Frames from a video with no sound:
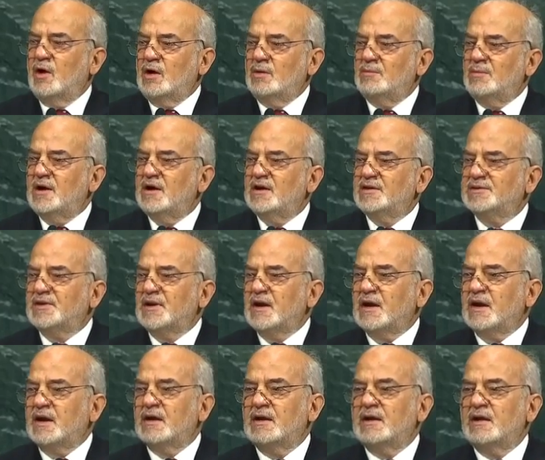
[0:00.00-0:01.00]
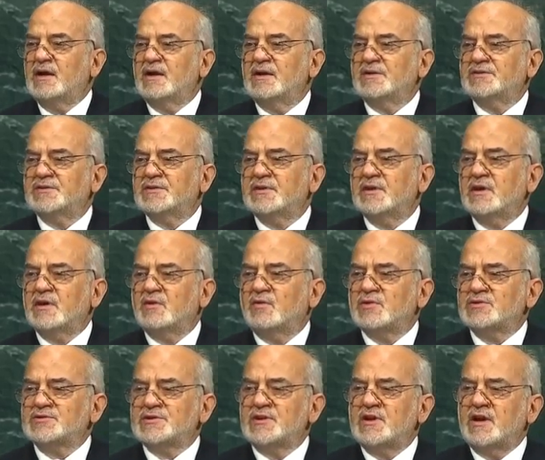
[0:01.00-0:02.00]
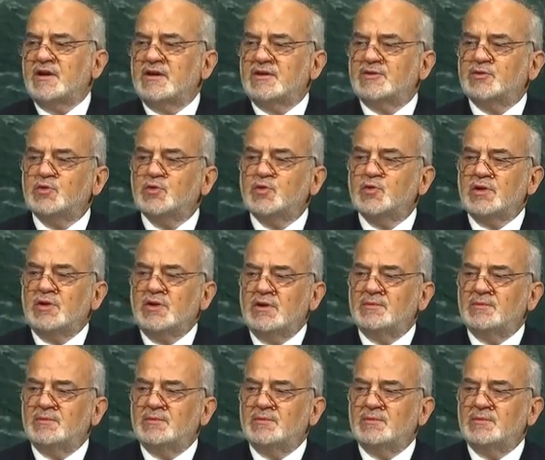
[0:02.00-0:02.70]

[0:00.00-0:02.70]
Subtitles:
affiliation, and